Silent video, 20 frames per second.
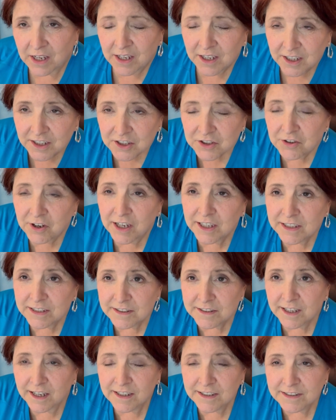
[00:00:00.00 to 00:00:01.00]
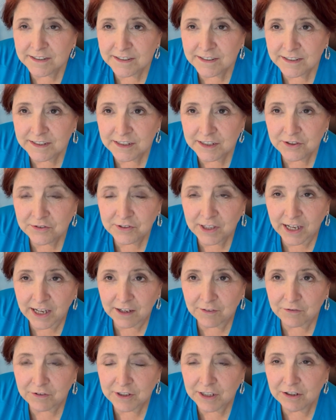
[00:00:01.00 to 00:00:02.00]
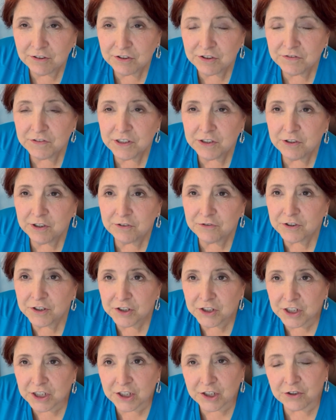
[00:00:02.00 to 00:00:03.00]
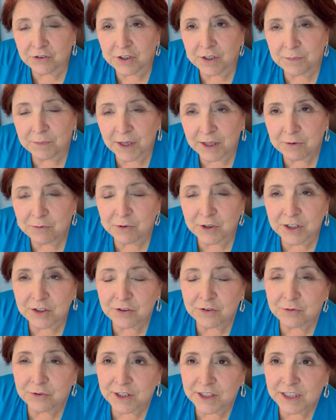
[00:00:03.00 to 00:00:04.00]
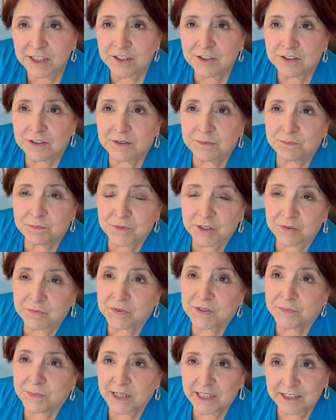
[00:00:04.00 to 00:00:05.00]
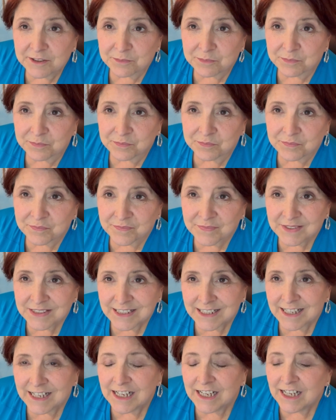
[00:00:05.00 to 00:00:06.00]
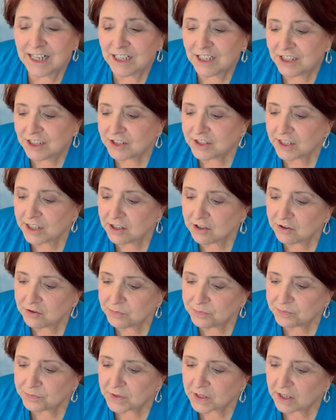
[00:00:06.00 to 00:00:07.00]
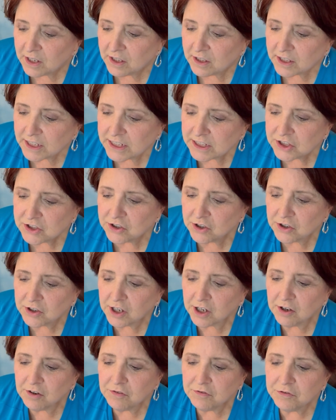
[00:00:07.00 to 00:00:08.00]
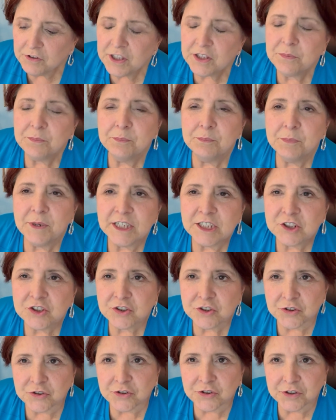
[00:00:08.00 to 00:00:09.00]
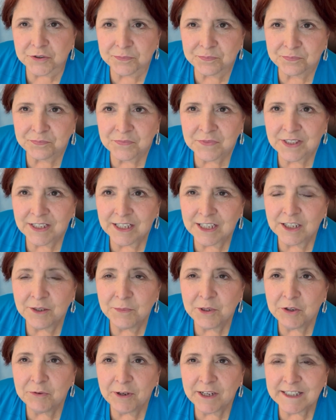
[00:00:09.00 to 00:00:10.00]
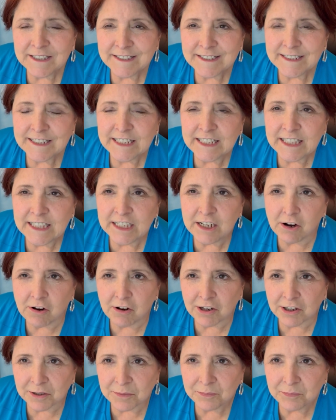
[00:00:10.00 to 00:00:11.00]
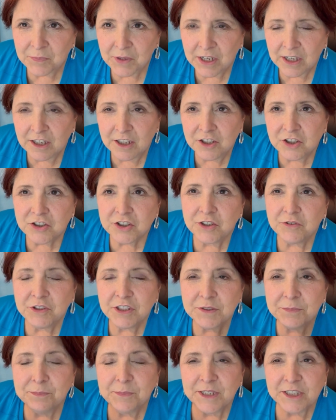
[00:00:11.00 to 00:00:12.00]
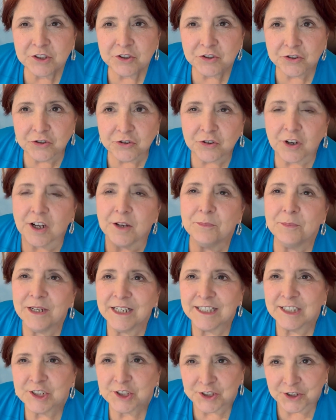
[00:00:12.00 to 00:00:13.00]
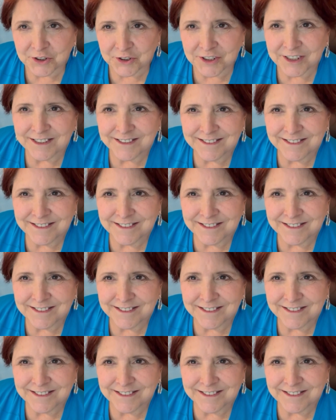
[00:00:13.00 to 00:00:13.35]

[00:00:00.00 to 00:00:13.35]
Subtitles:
So I decided to do that for those of you who are new and may wonder what these terms mean. So let's start off with muster, M-U-S-T-E-R. So it's muster, not mustard.